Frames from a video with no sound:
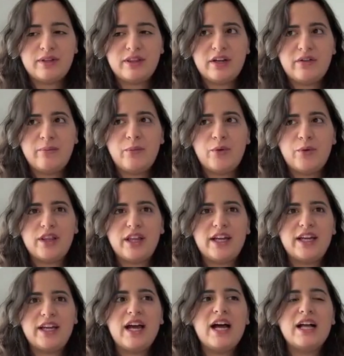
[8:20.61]
but they're more
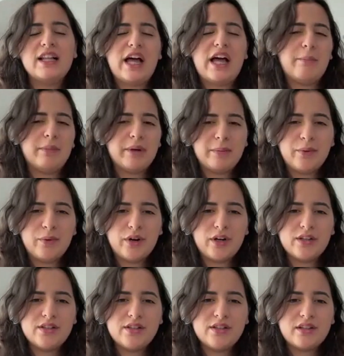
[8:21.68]
like lab
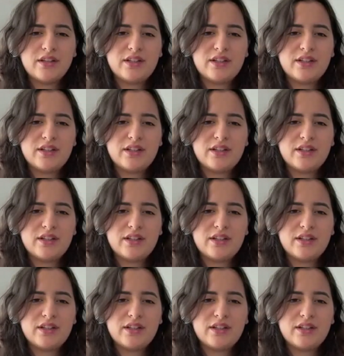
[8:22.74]
reports,